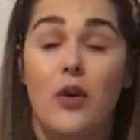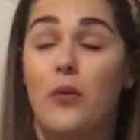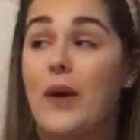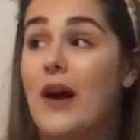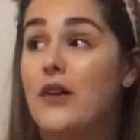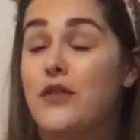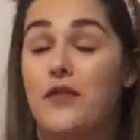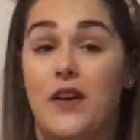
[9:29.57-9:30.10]

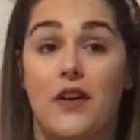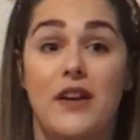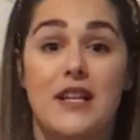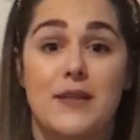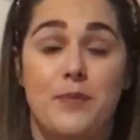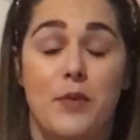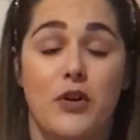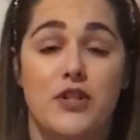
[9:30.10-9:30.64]
around
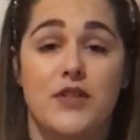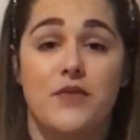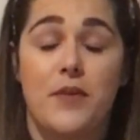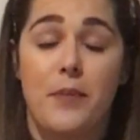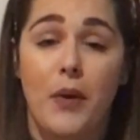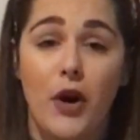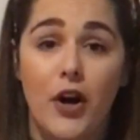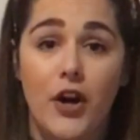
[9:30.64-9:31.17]
various parts of the
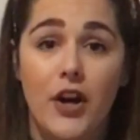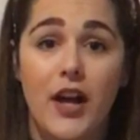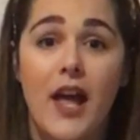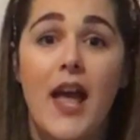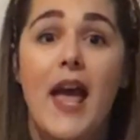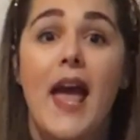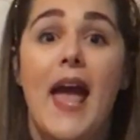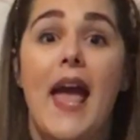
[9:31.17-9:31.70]

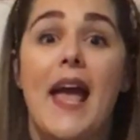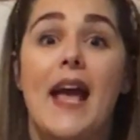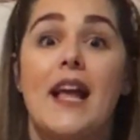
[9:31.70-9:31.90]
park,